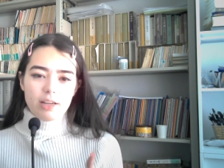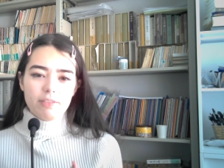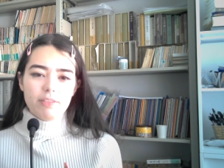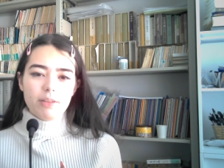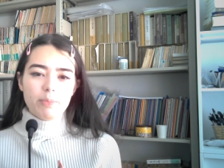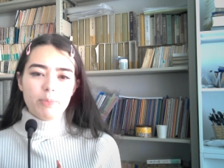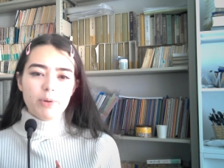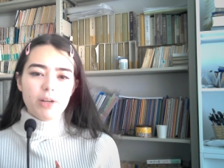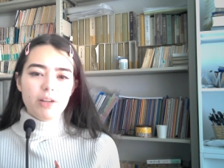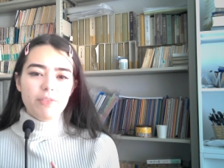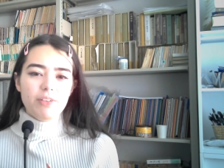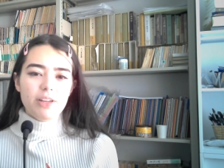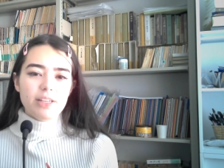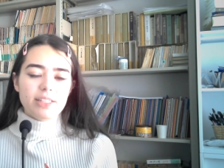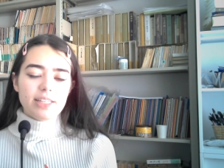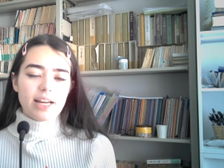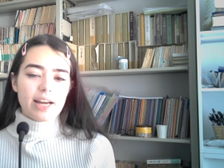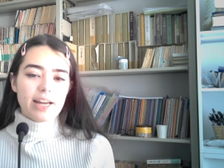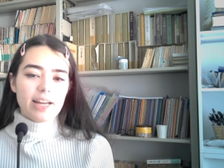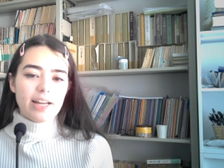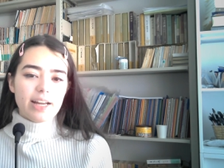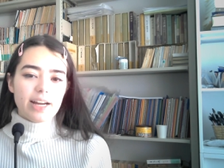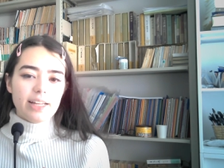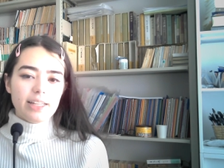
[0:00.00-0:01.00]
If the previous
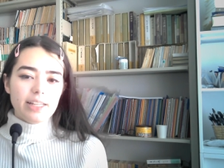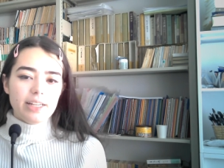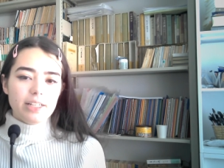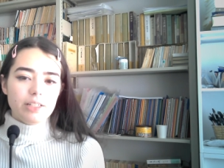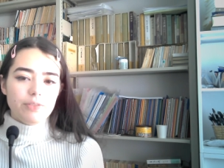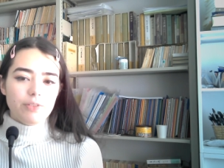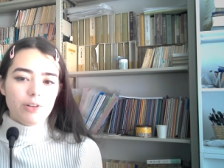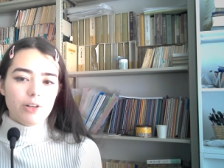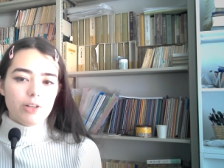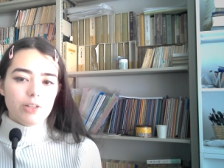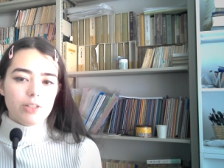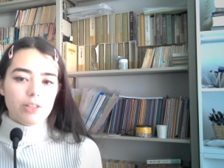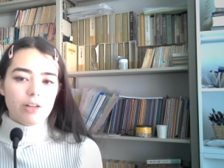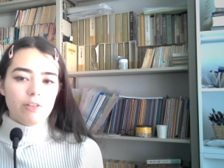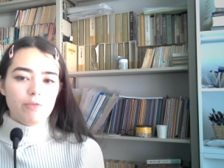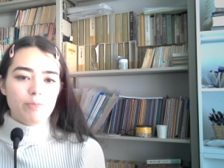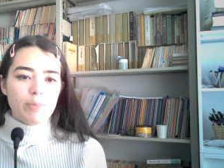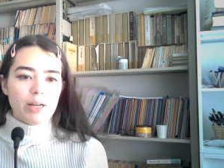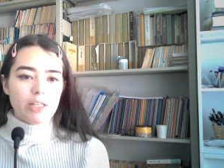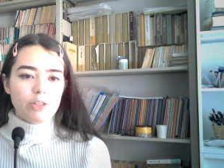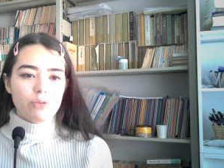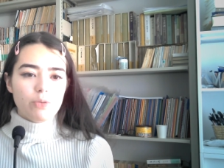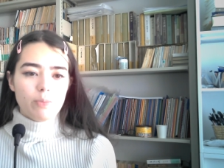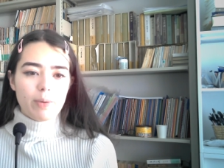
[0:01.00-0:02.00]
haikai linked verse of
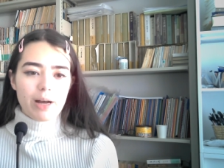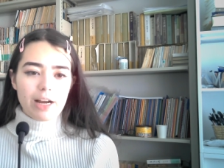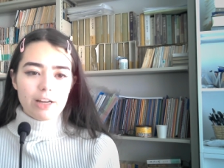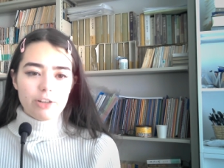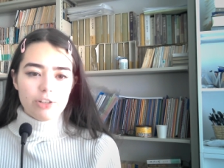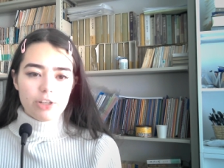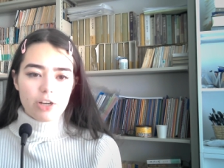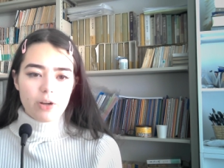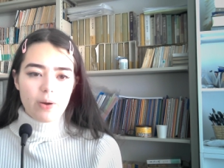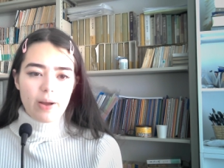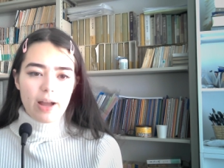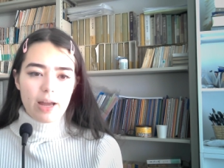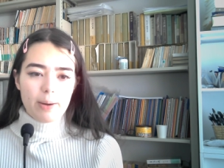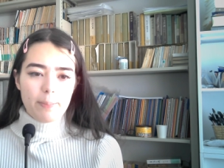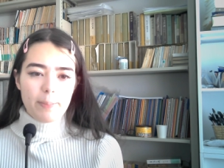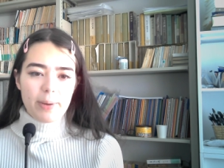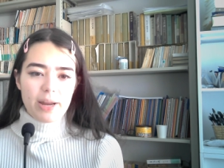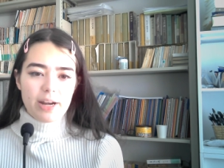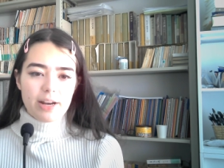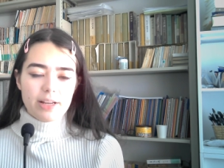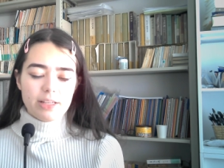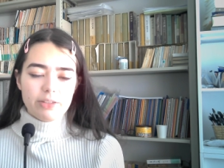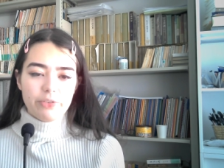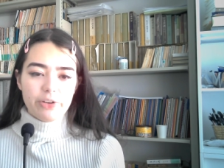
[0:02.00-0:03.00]
Matsuo Basho had
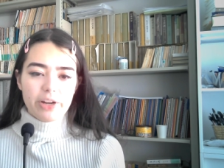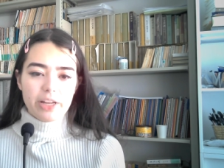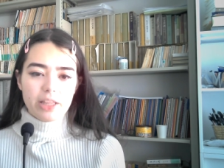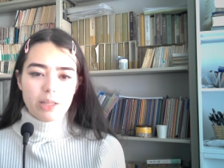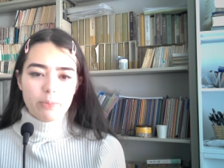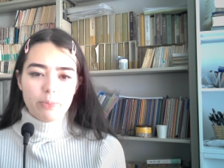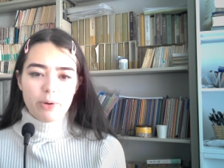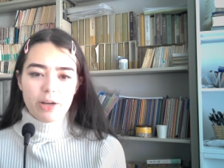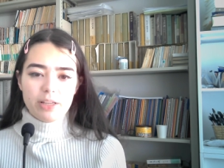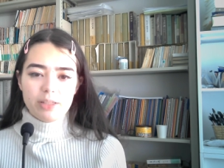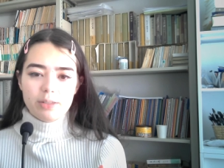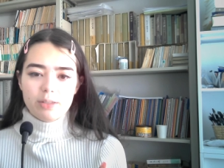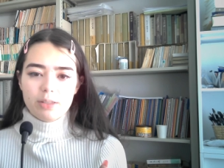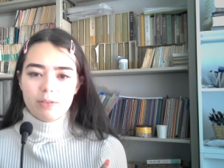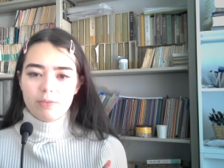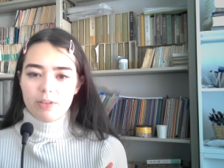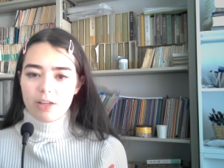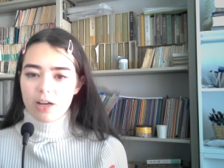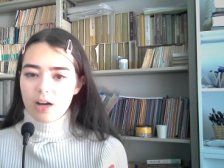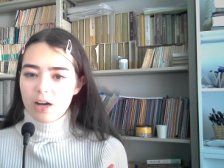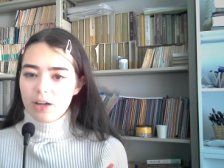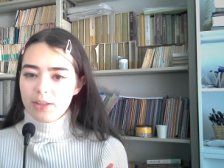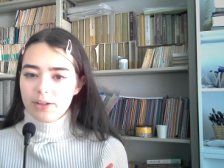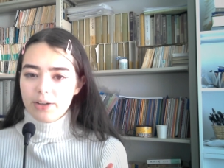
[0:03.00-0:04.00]
made us forget the presence of
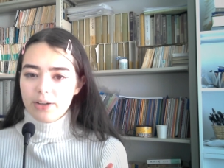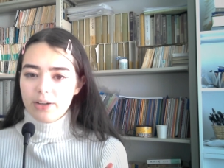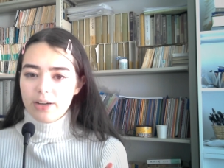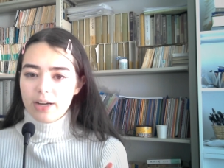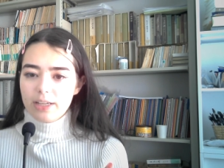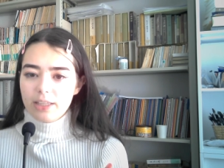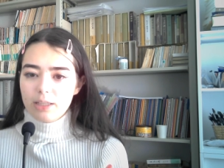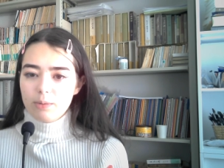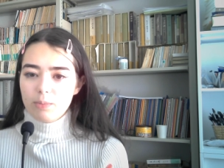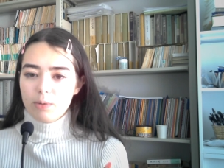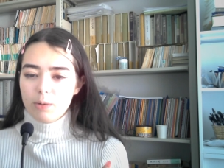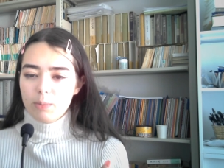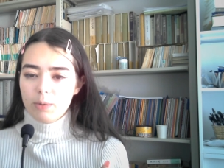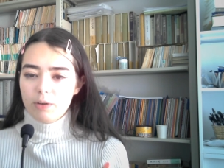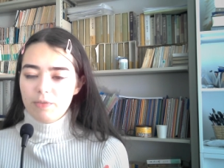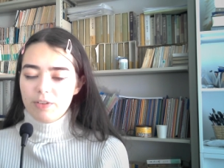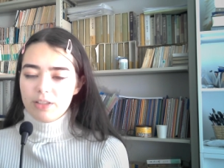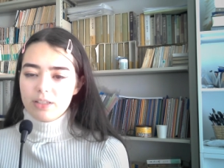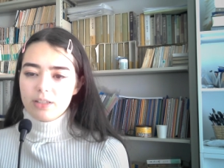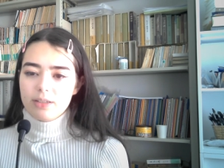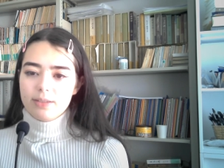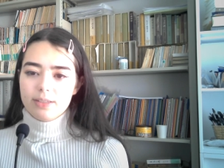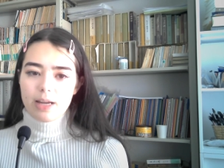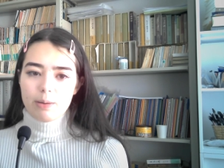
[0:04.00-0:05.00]
the author at the moment of
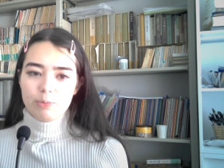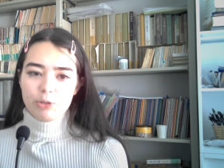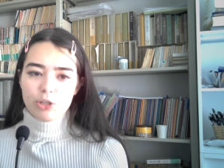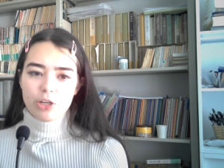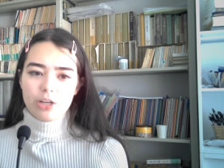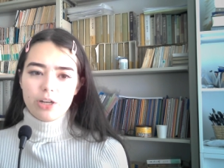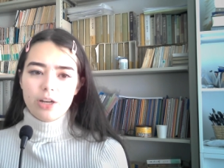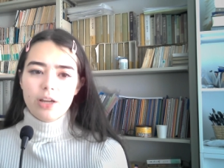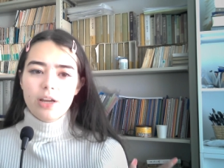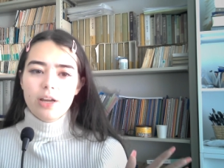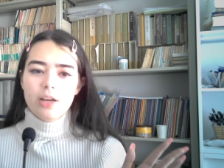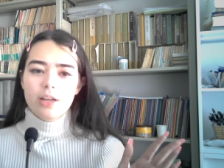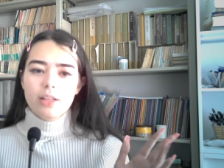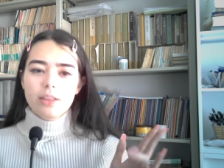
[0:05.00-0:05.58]
its conception,